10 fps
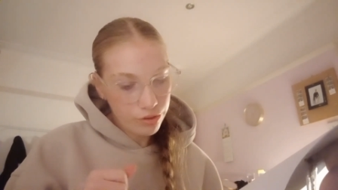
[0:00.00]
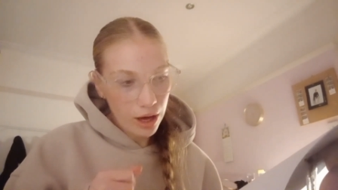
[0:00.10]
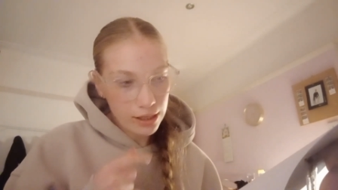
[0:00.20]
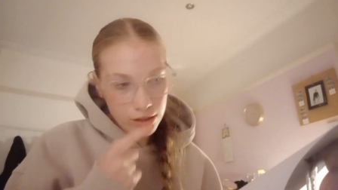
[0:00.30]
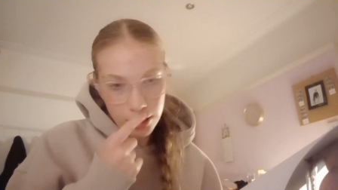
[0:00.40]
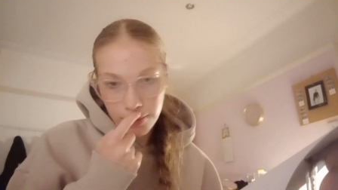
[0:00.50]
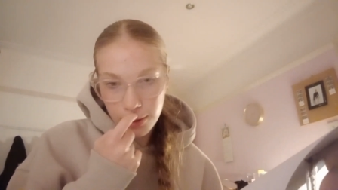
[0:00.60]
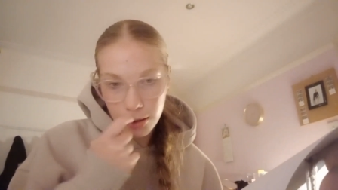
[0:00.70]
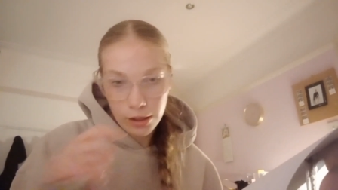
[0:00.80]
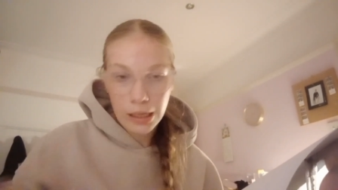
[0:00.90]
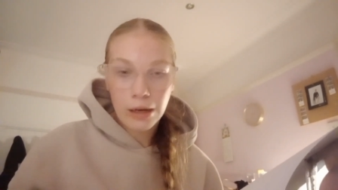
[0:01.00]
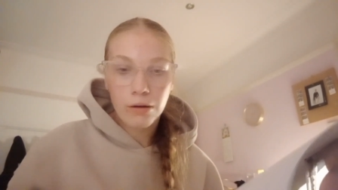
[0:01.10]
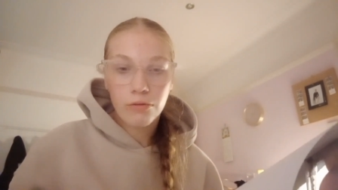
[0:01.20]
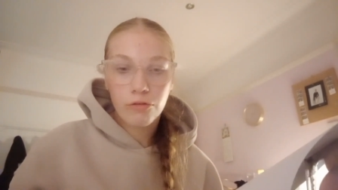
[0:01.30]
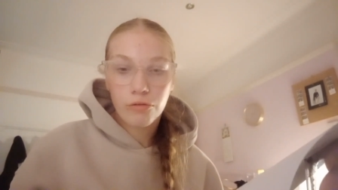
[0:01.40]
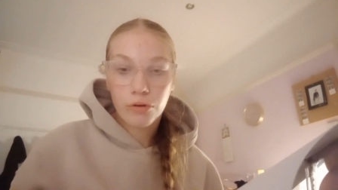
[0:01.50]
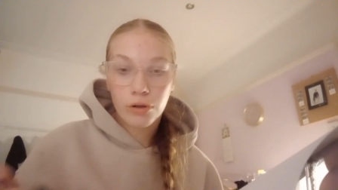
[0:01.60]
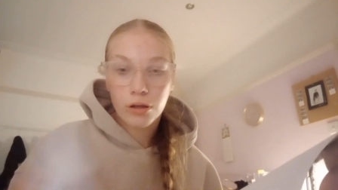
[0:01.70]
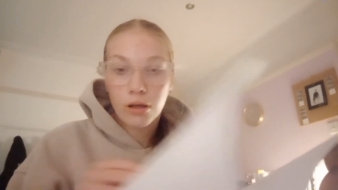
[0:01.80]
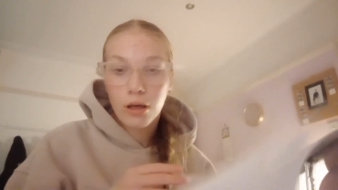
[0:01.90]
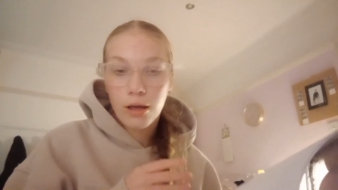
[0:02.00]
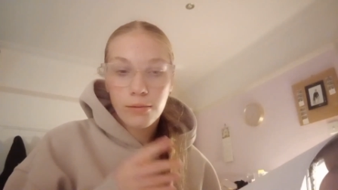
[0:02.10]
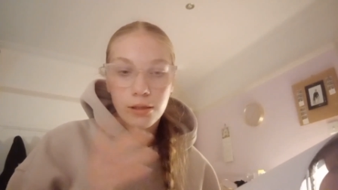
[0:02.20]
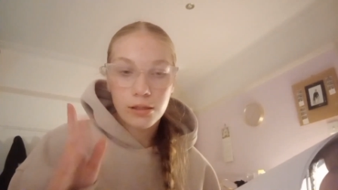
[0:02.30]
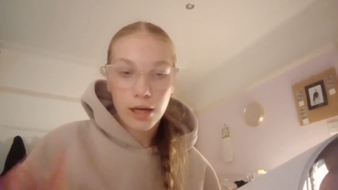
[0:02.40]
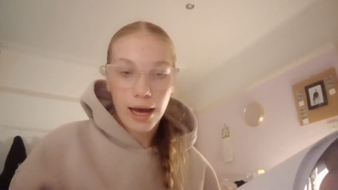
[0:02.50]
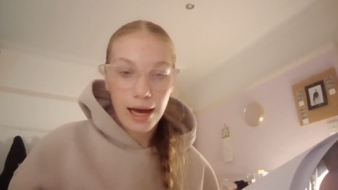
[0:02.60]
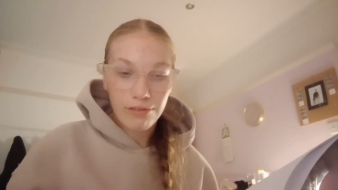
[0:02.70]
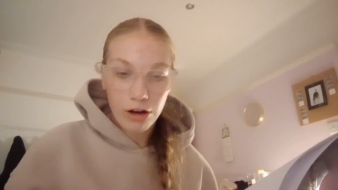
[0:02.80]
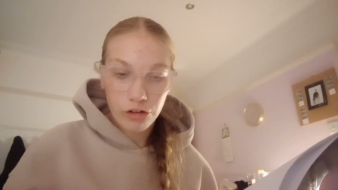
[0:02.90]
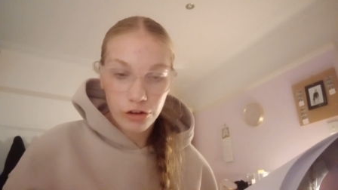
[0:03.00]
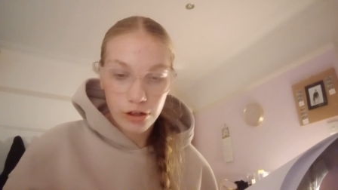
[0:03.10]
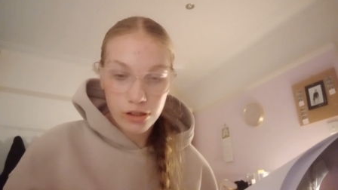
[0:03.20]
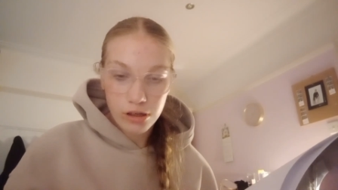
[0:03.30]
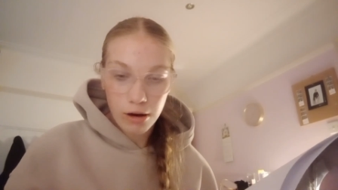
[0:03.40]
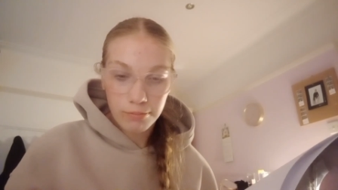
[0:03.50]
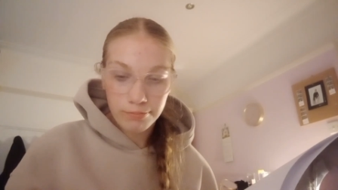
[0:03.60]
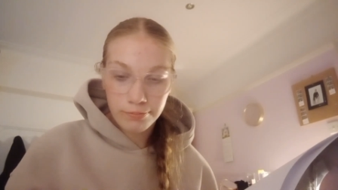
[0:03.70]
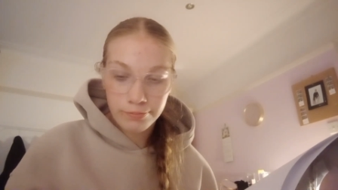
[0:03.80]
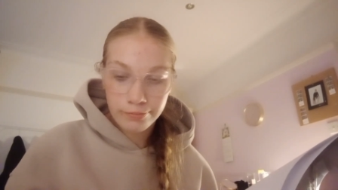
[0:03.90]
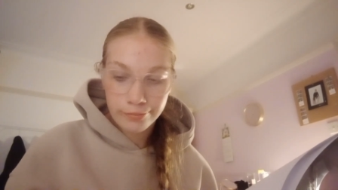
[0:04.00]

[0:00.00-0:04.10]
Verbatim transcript: that is going to be good enough. Because I have actually done some.